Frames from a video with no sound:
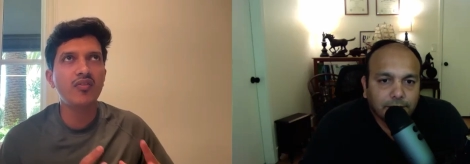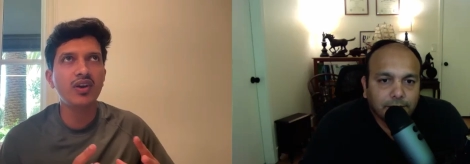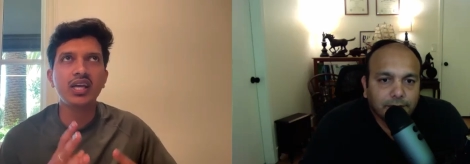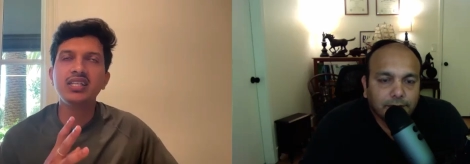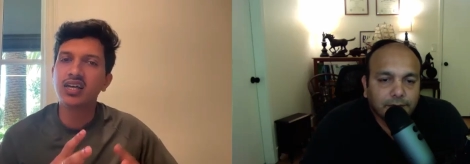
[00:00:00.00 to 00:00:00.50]
Speaker 1: a
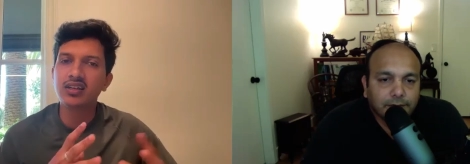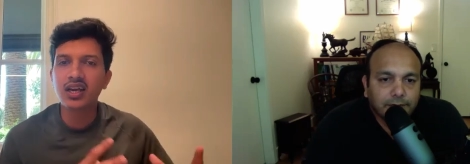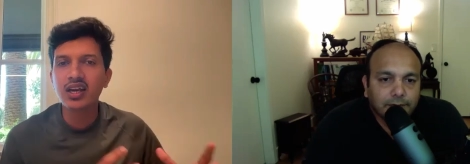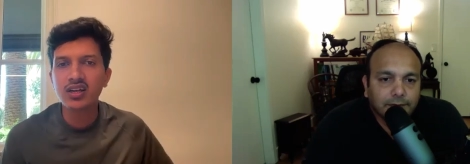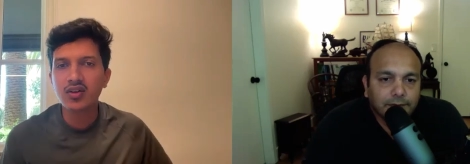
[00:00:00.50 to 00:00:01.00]
very generic
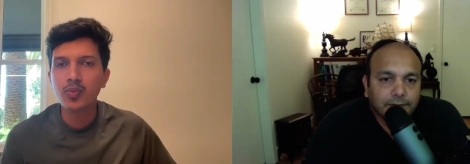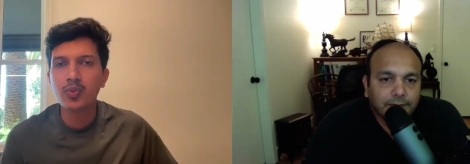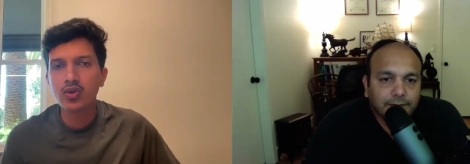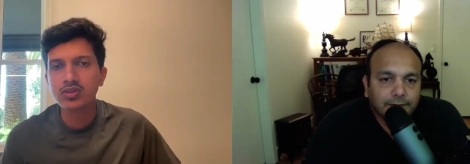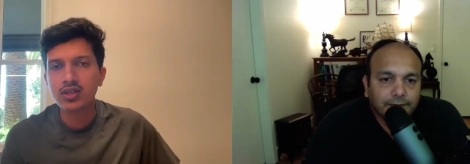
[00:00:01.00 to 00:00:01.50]
interview
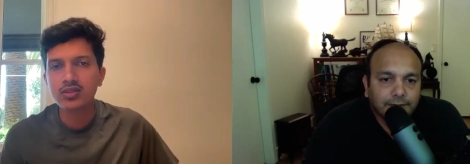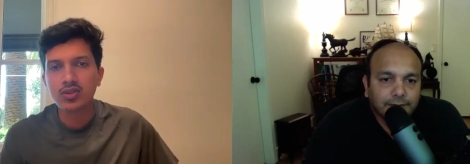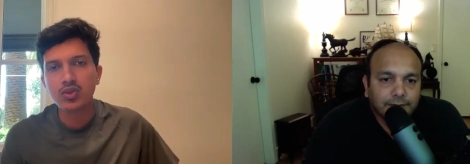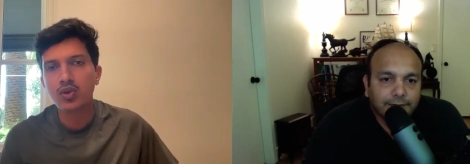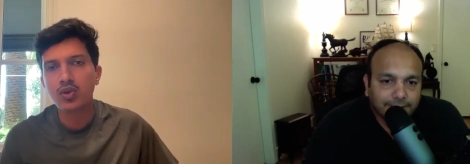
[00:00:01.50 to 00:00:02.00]
process so
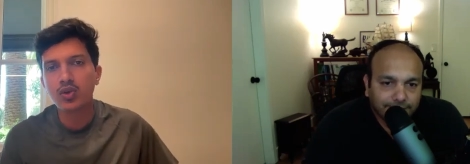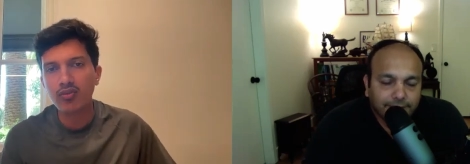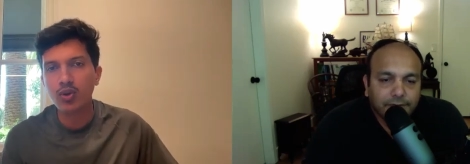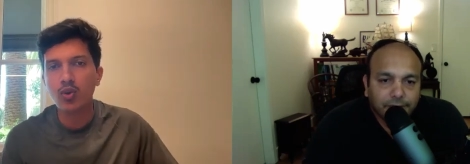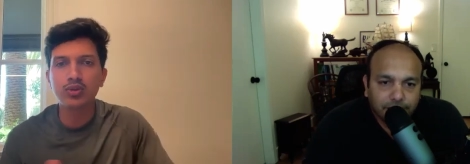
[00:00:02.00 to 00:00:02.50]
you'll have
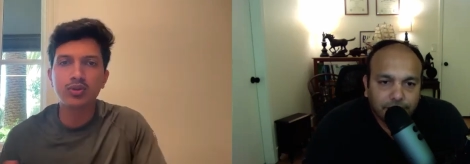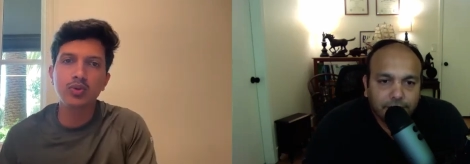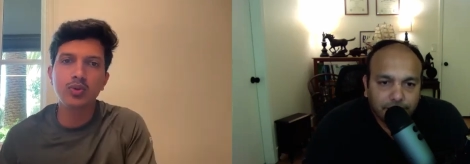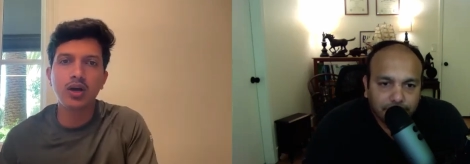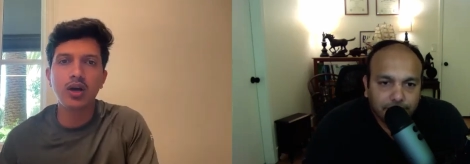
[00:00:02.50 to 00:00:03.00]
to go through
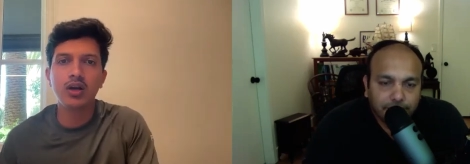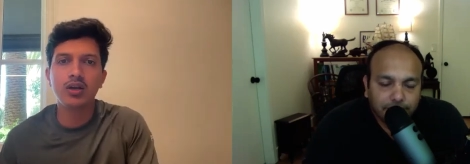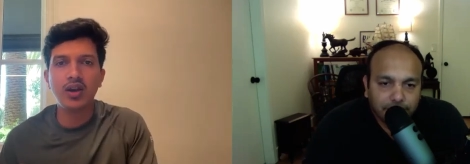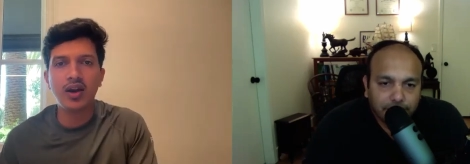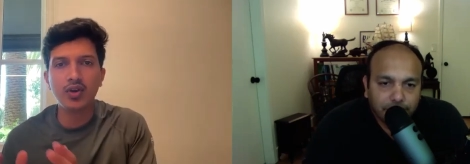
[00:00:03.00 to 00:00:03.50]
uh,
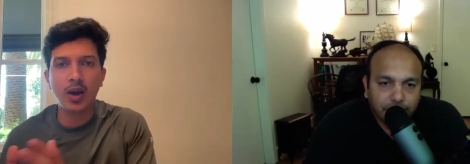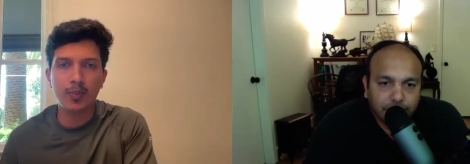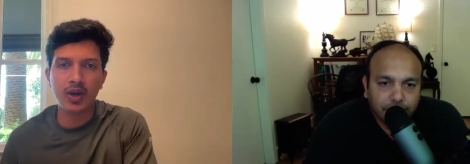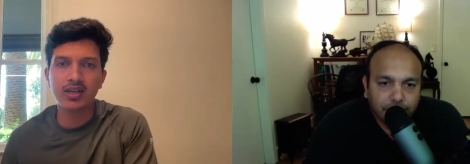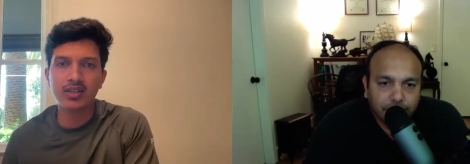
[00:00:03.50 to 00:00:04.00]
you'll have to
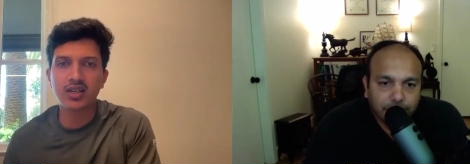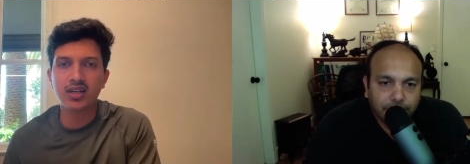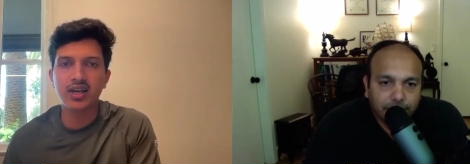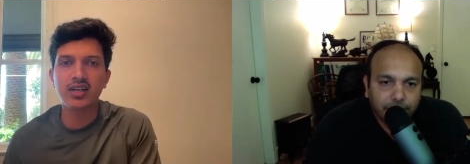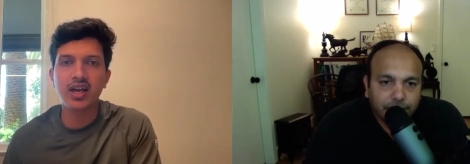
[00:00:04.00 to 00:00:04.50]
apply at a
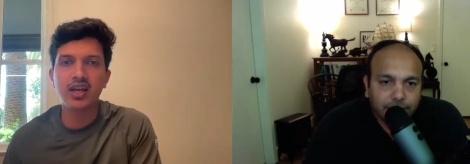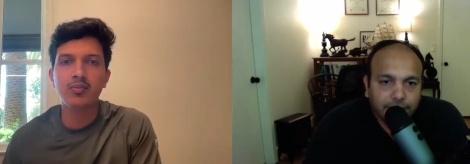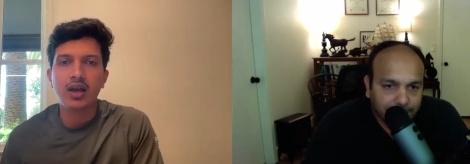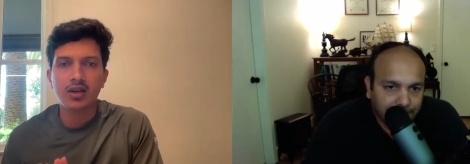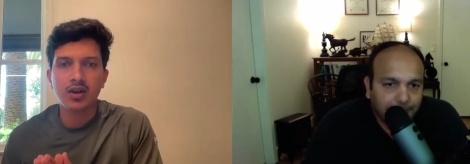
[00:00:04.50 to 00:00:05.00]
certain time
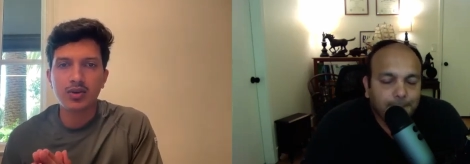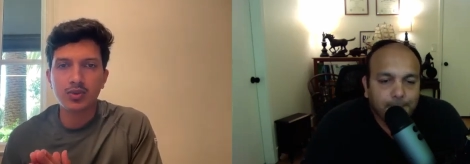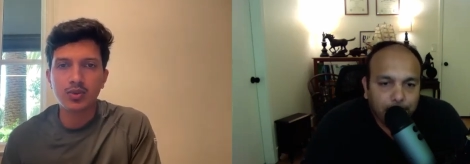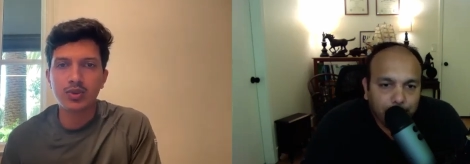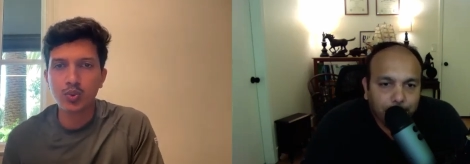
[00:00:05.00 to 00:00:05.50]
and you have to
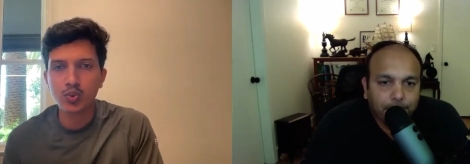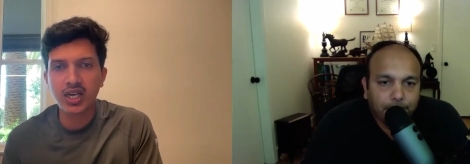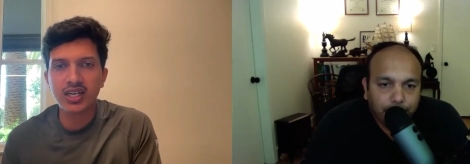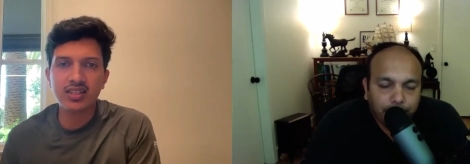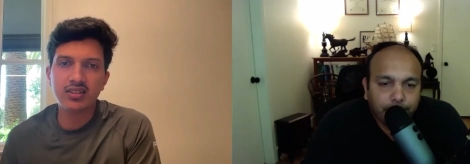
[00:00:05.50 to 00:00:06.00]
do
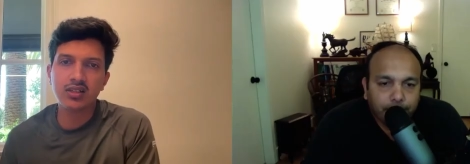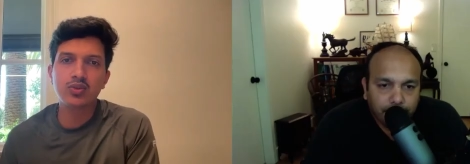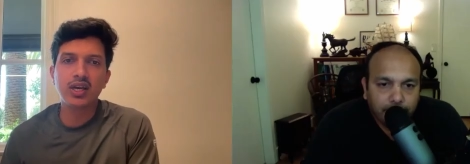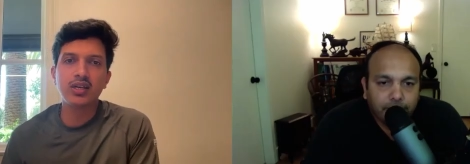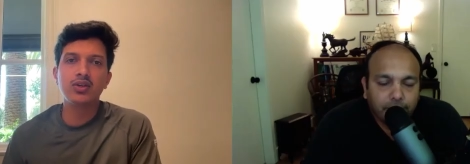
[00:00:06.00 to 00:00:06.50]
certain things to
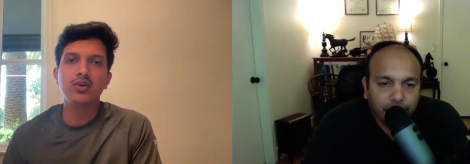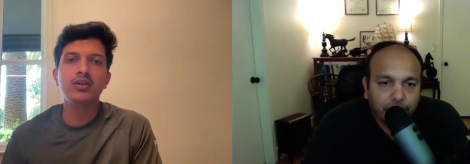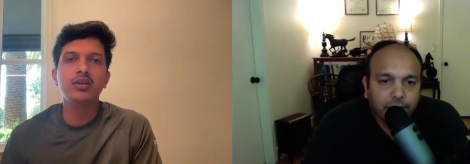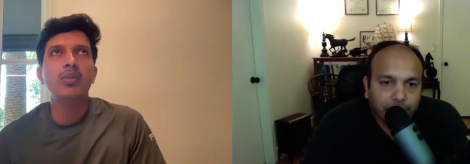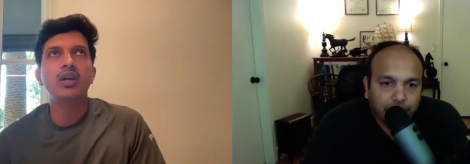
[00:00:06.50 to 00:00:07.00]
get into it
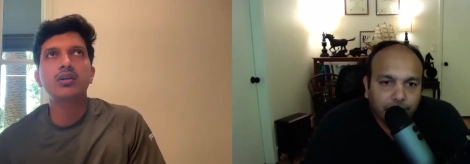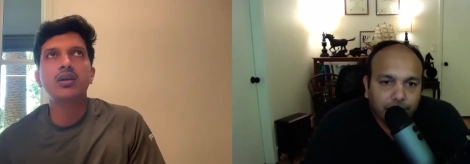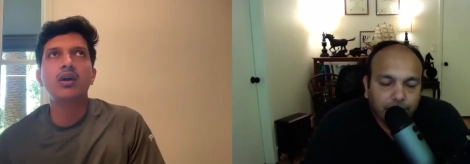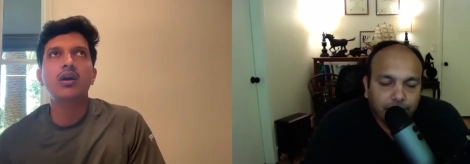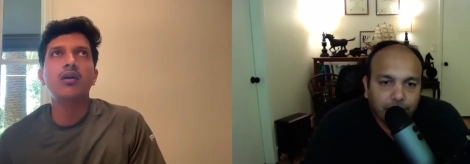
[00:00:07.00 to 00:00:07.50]
but
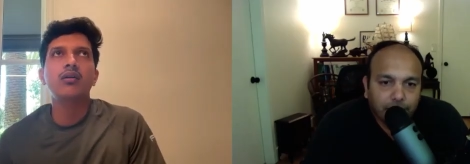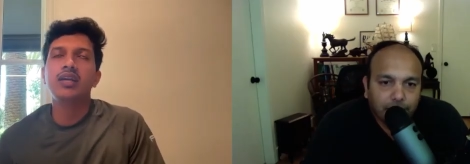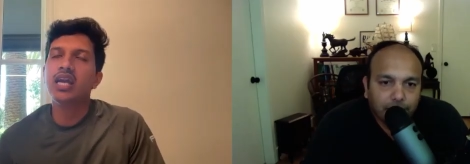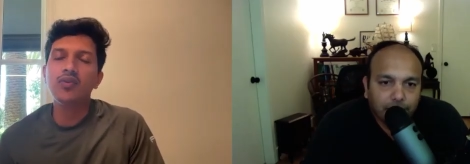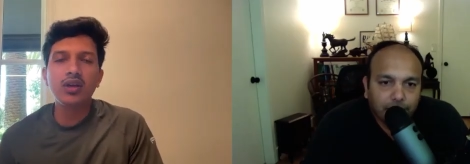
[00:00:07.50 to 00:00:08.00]
uh,
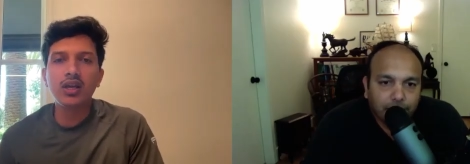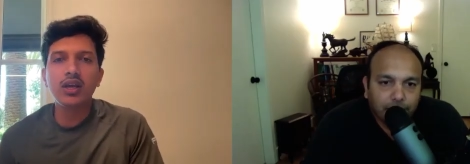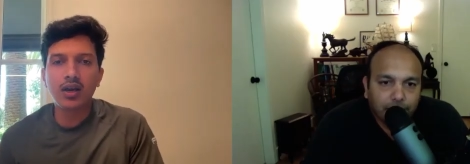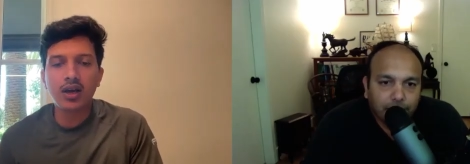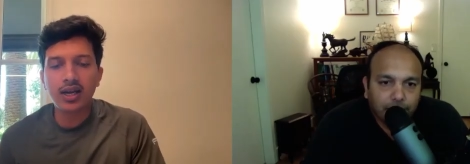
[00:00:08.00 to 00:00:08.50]
networking
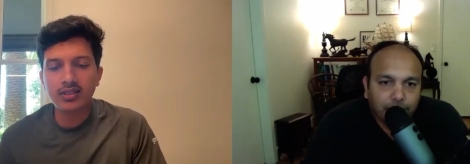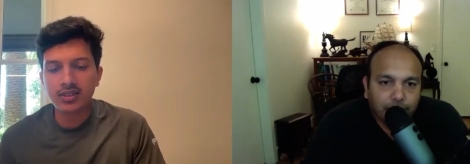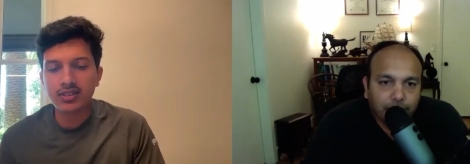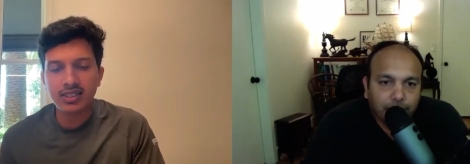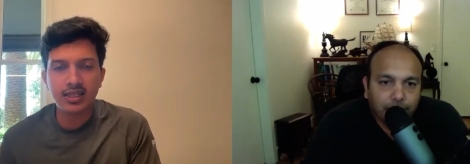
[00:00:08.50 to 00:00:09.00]
at
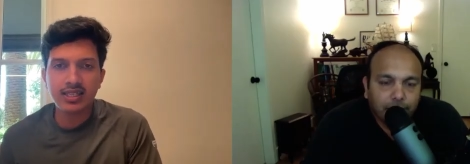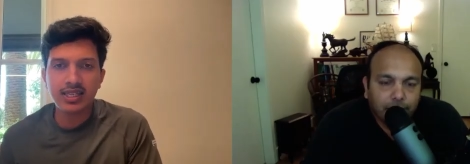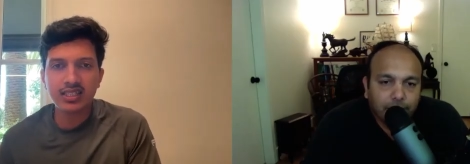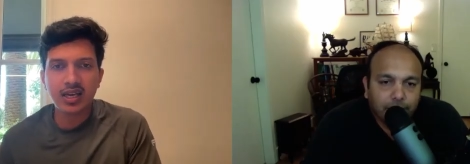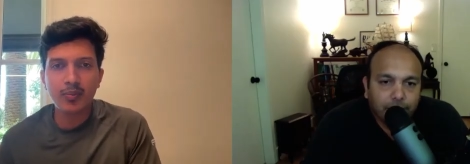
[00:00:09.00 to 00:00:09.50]
see, these
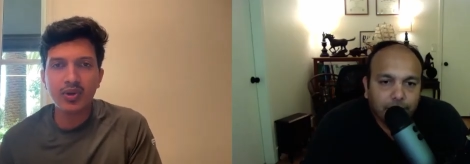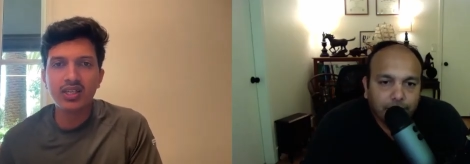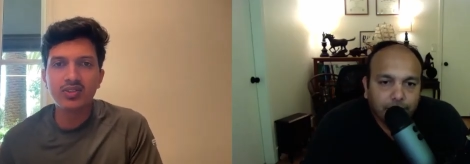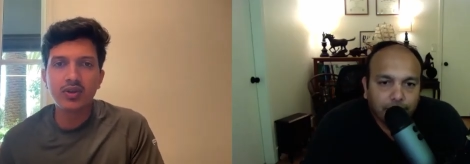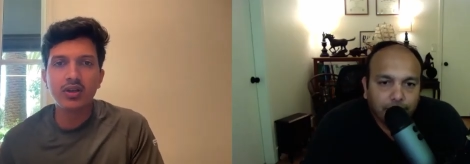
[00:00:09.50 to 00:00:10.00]

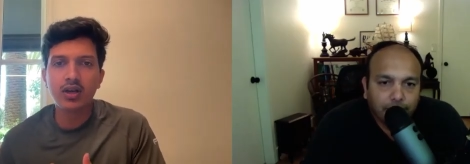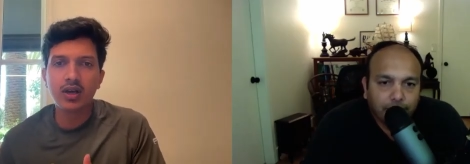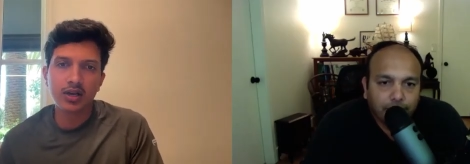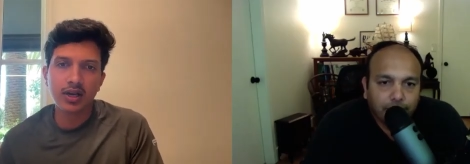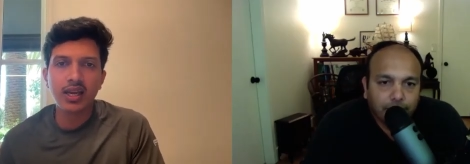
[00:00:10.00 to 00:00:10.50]
companies will
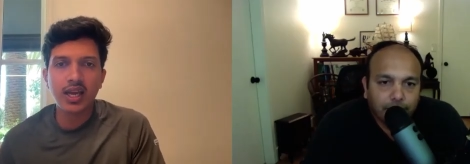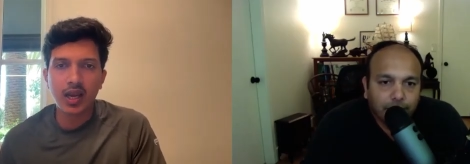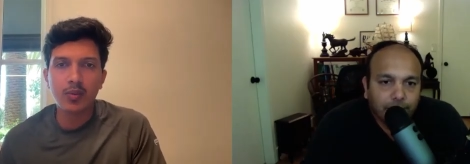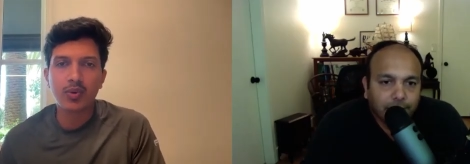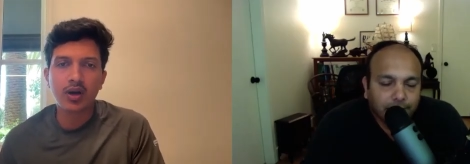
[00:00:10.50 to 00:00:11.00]
uh, really
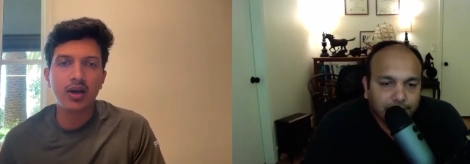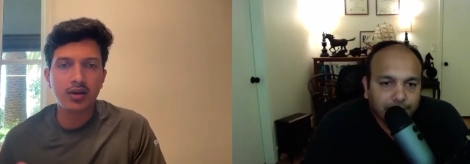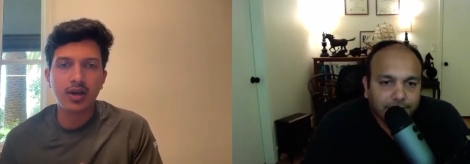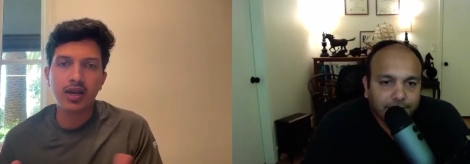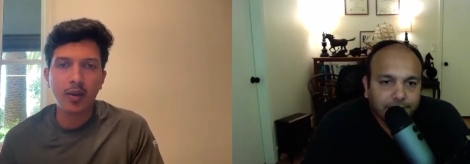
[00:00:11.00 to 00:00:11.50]
help uh,
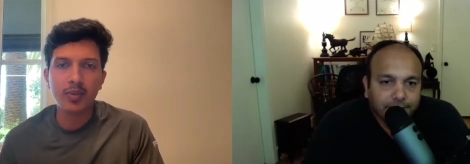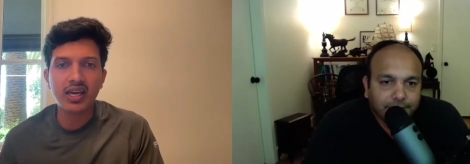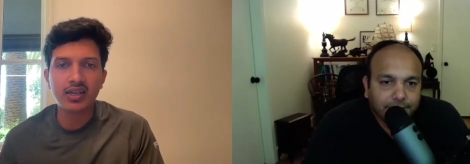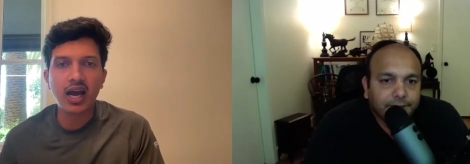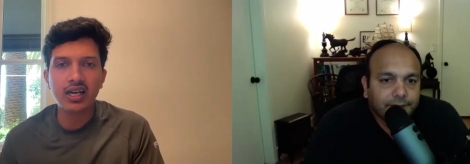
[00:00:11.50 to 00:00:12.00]
i mean
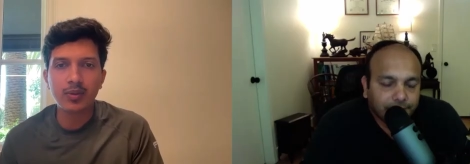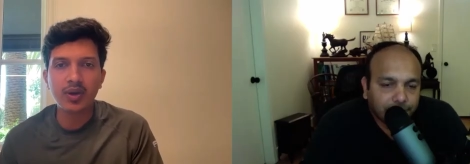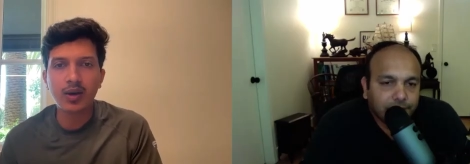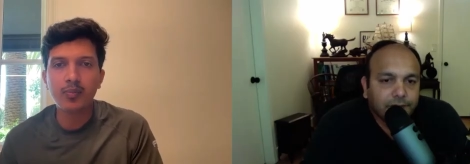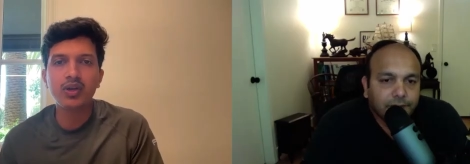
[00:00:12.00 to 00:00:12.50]
at rtp
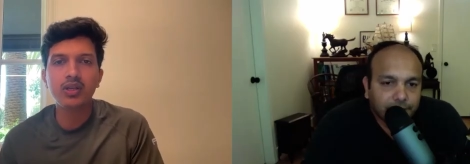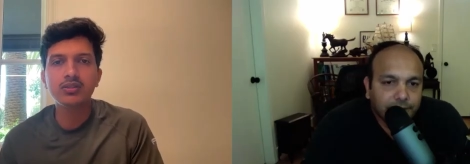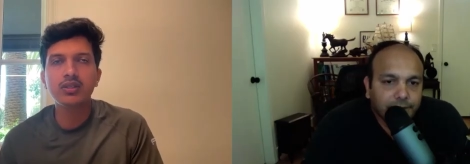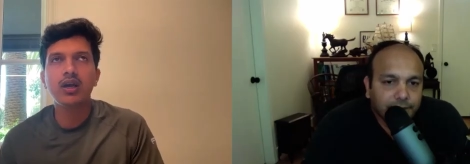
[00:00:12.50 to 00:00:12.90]
companies